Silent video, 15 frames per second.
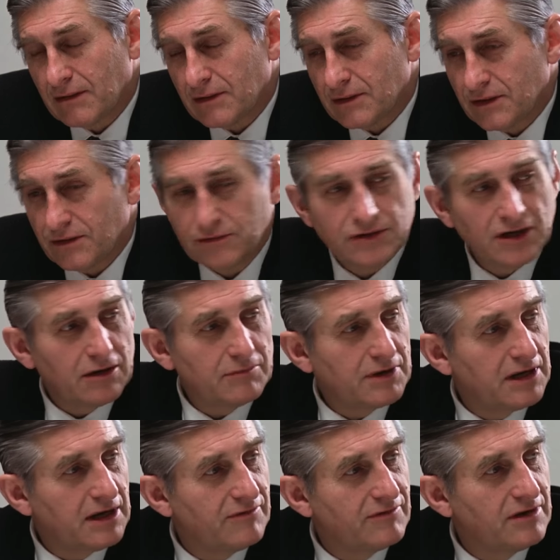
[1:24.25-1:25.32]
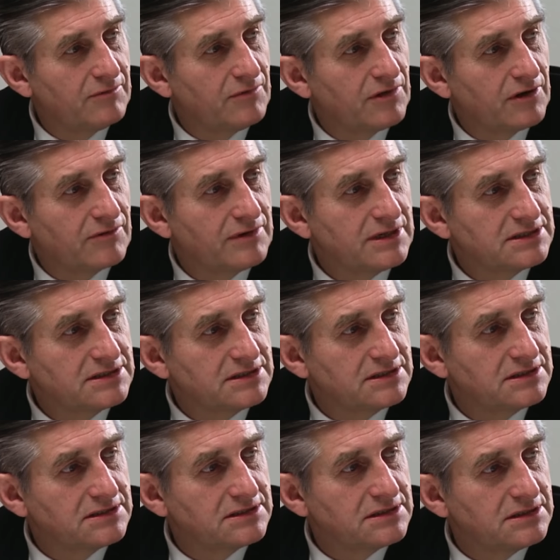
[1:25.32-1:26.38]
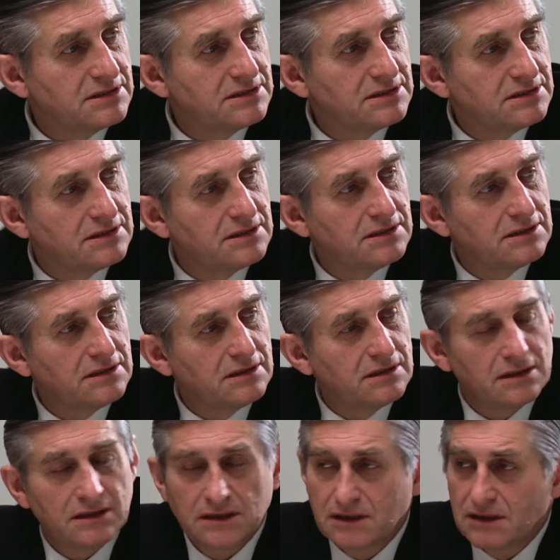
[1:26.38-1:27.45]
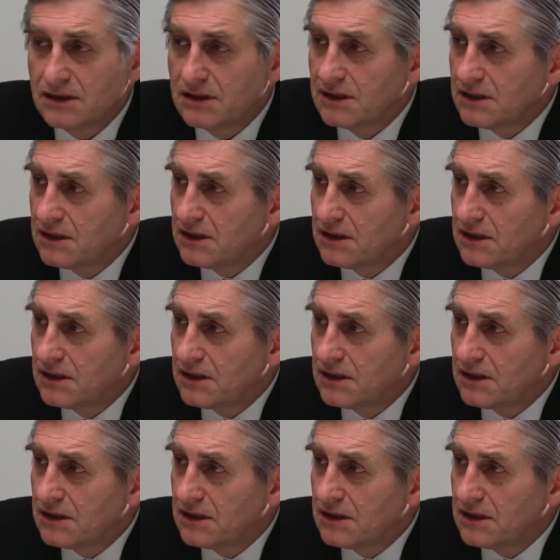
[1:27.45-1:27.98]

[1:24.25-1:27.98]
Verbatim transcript: Do you gentlemen have any more questions? Hormonal treatment,